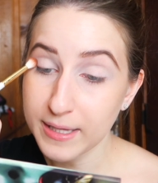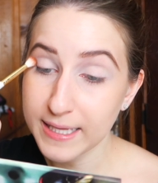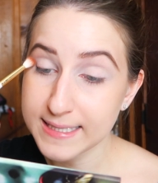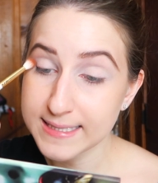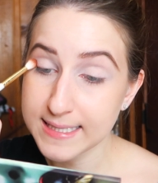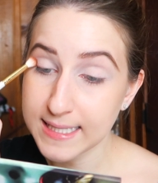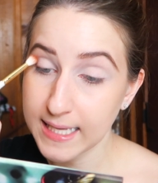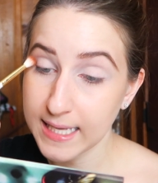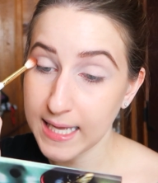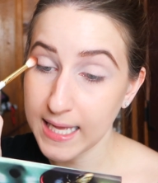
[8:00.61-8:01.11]

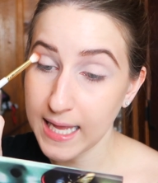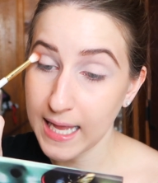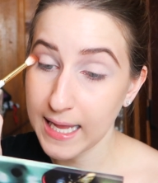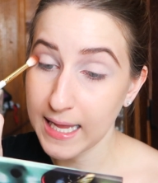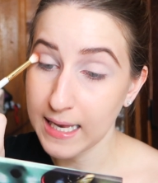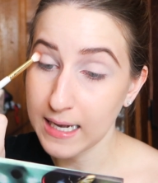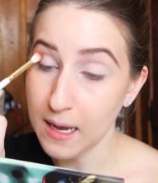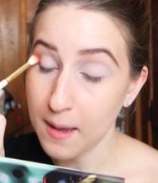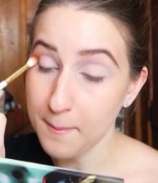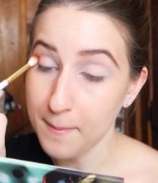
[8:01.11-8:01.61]
placing it
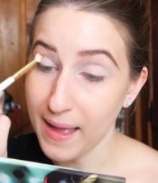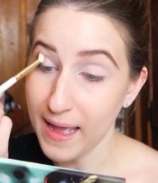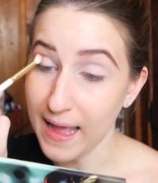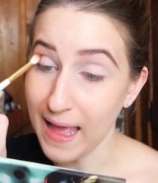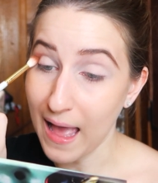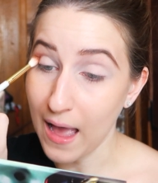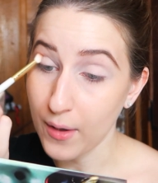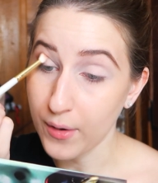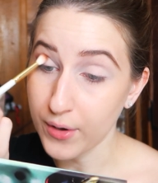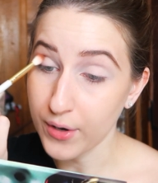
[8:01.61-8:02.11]
in
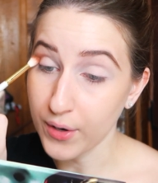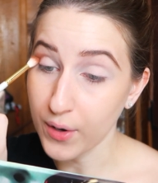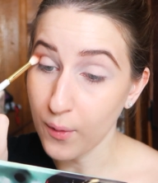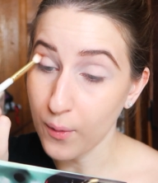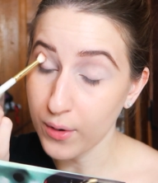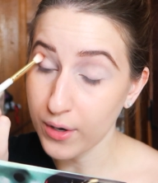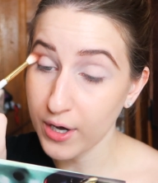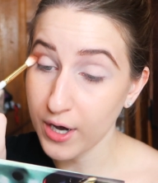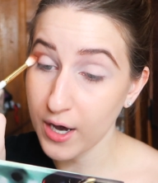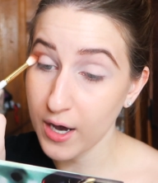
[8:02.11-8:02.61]
my outer
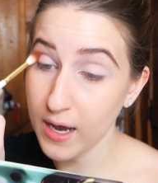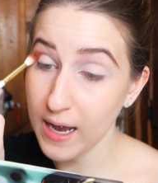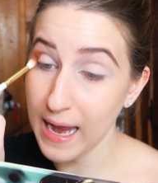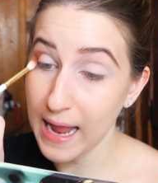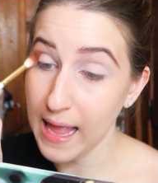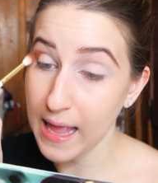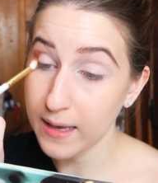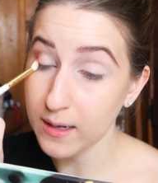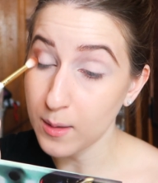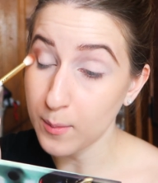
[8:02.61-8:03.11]
corner
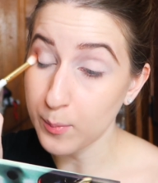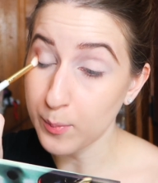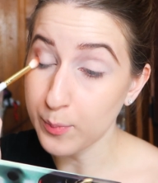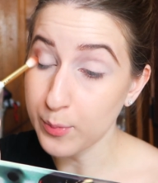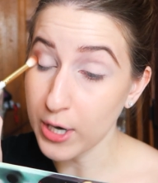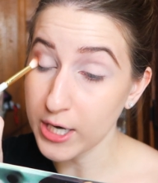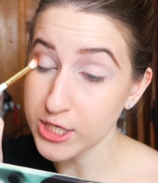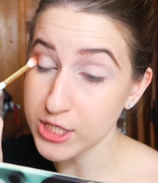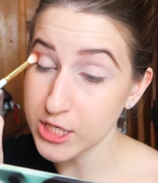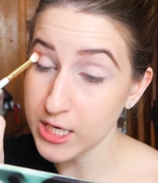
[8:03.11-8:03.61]
and
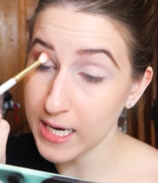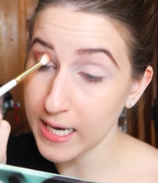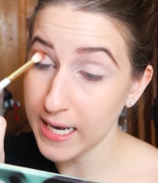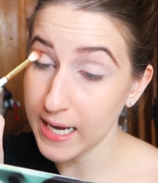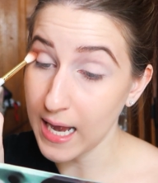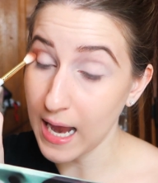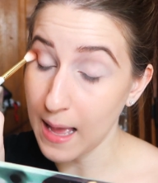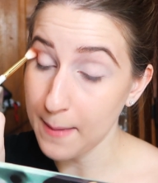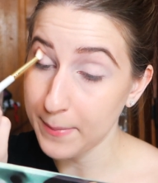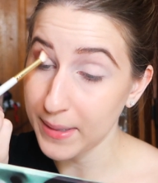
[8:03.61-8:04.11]
brushing
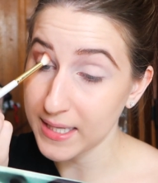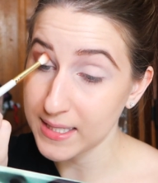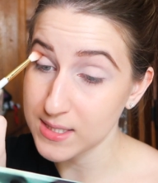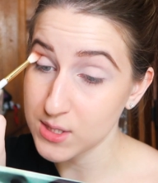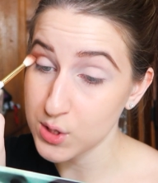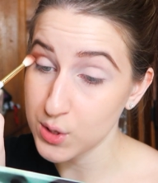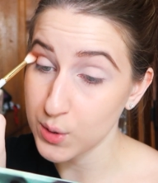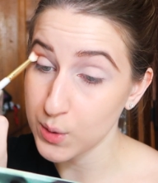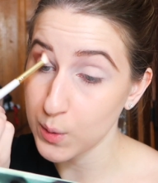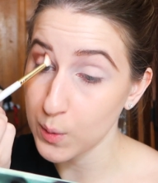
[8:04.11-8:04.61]
it up
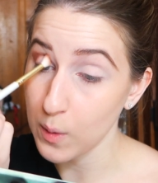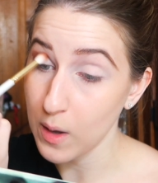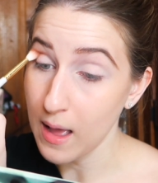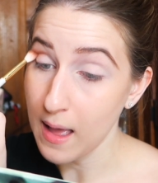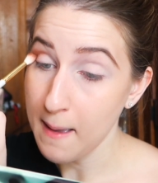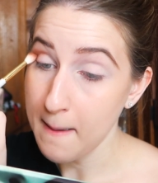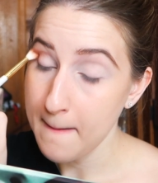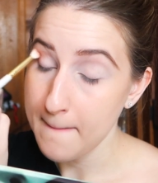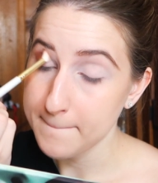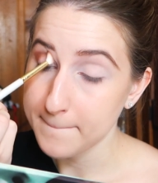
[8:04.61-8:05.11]
into
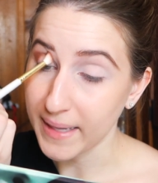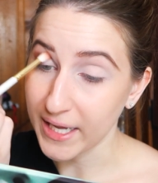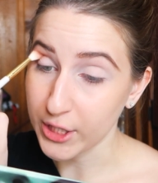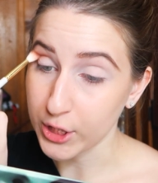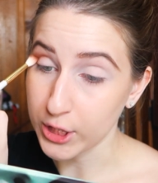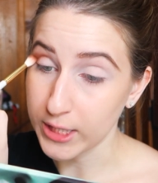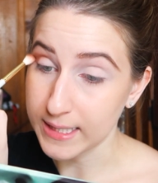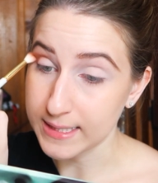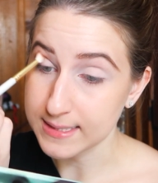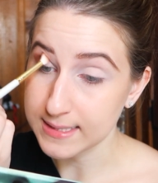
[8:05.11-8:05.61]
my
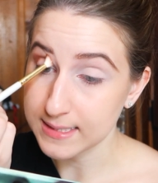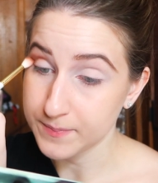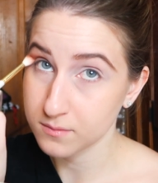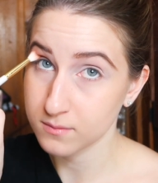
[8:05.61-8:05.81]
crease.